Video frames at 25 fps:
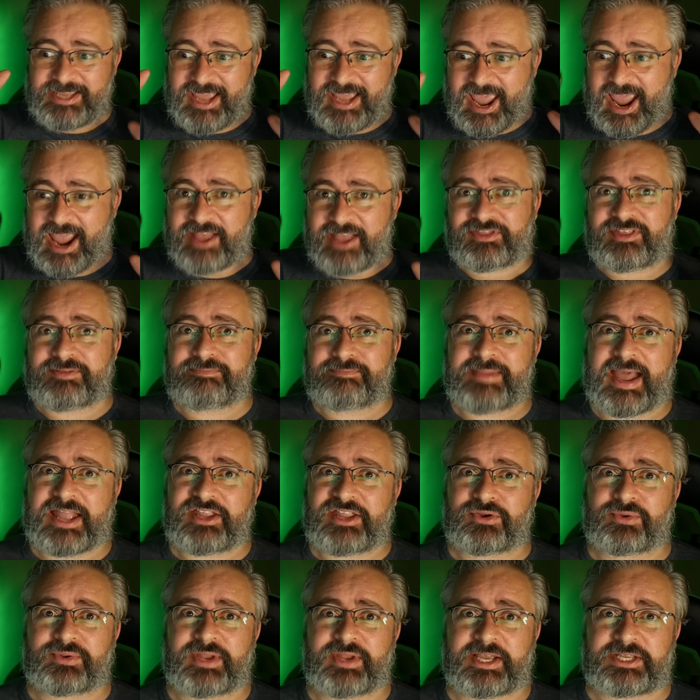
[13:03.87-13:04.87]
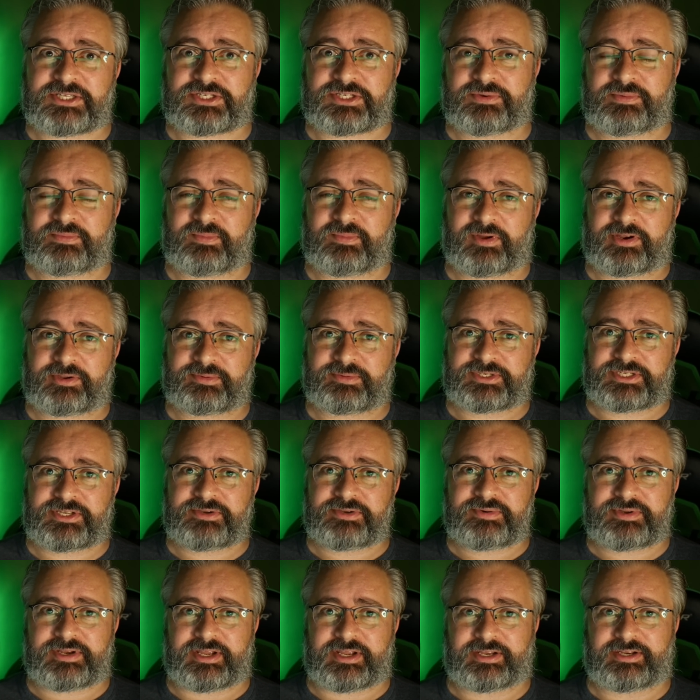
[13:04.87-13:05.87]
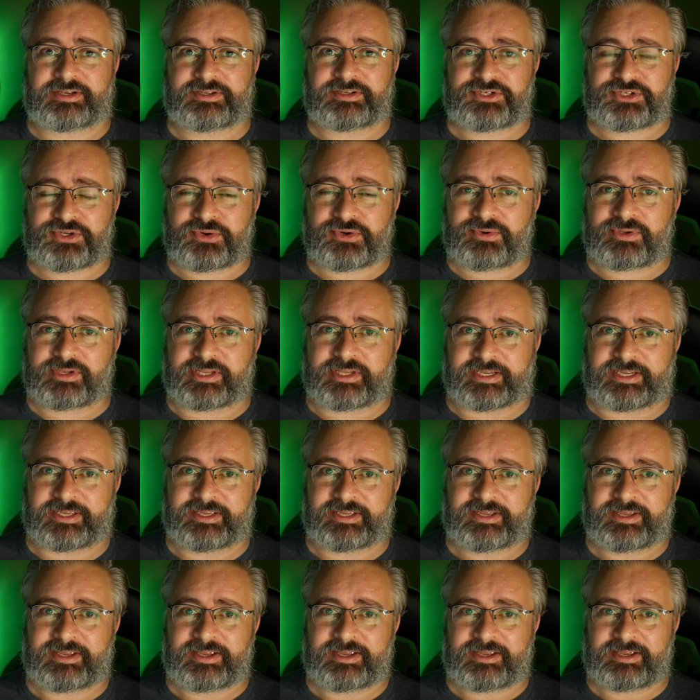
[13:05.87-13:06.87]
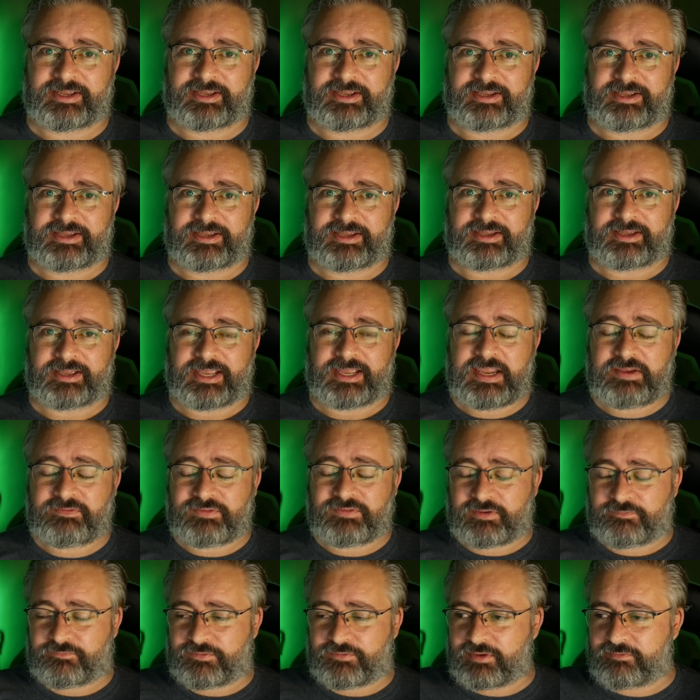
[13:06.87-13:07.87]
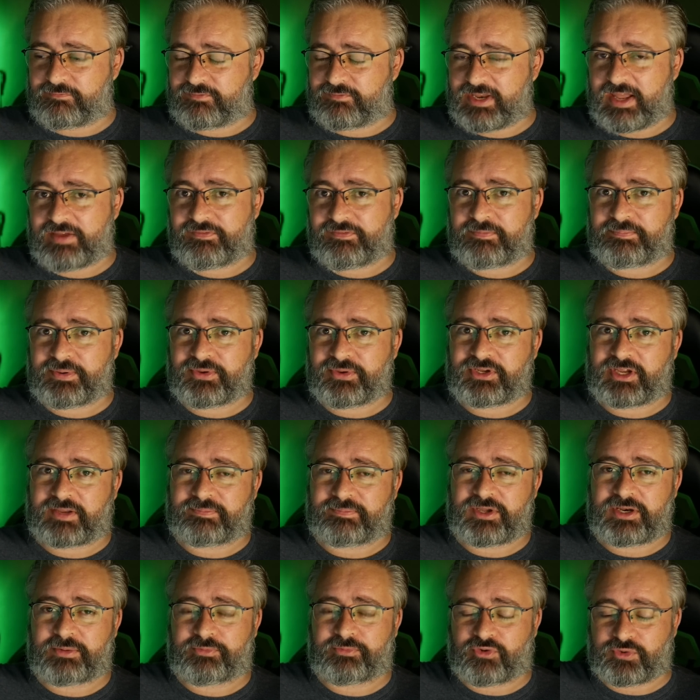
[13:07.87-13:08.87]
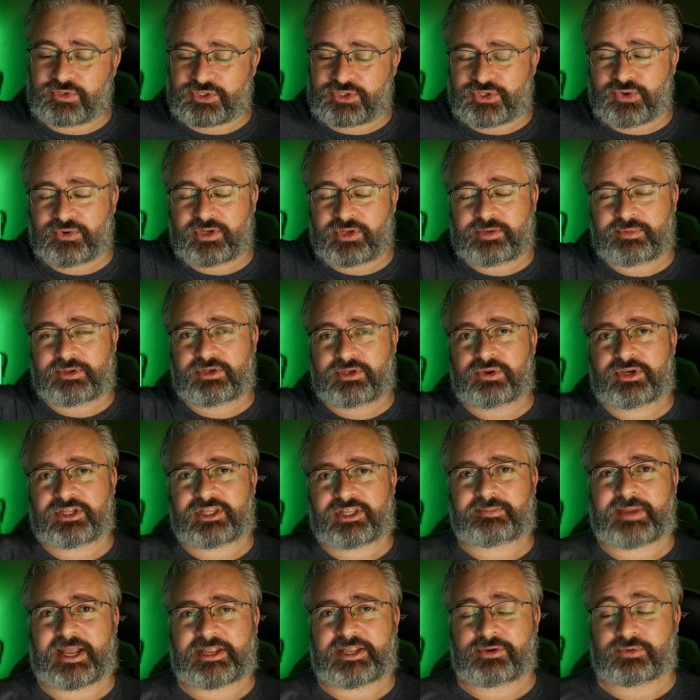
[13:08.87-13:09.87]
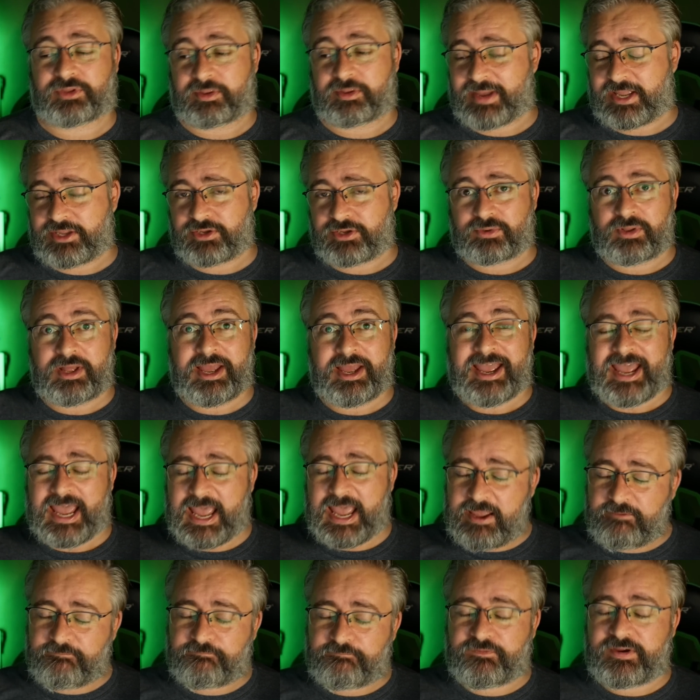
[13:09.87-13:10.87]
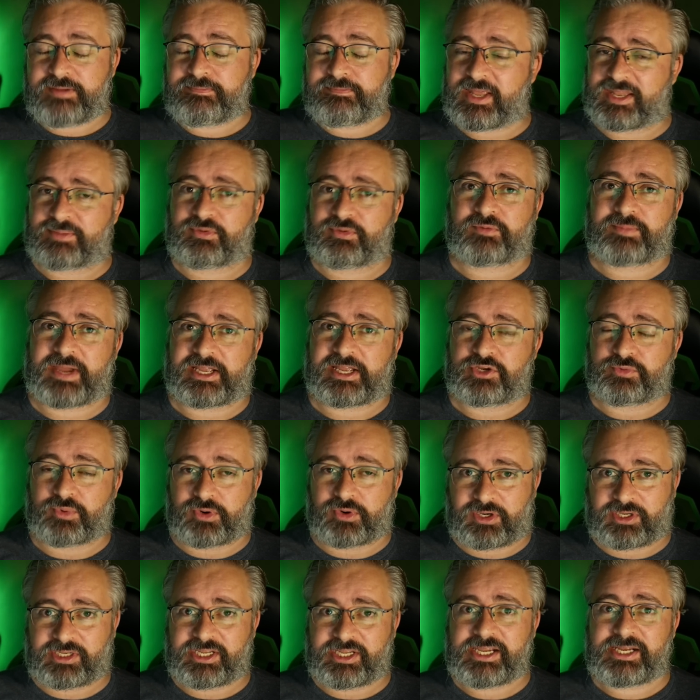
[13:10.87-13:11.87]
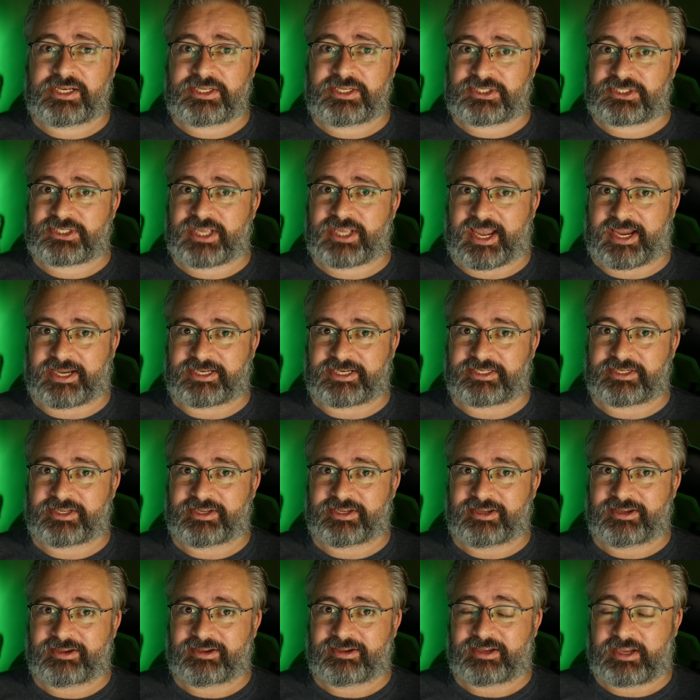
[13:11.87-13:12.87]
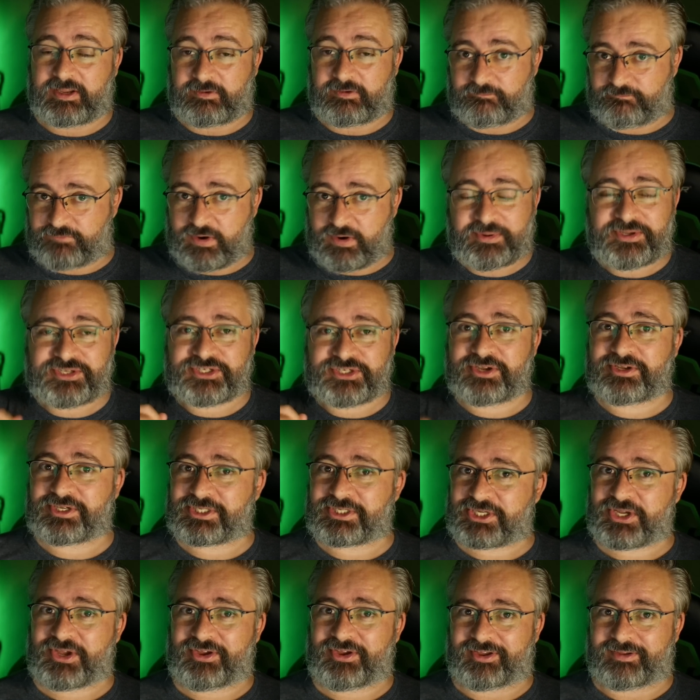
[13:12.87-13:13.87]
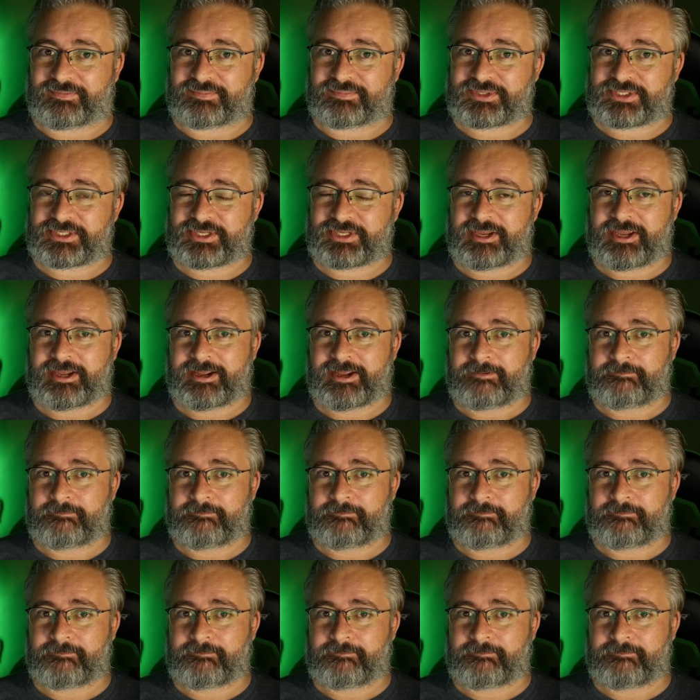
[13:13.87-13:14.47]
he had the manual next to him while he was doing it. Surely, even if you've never built a computer before, surely you would look at the manual. The manual, every motherboard manual, will clearly state in very certain terms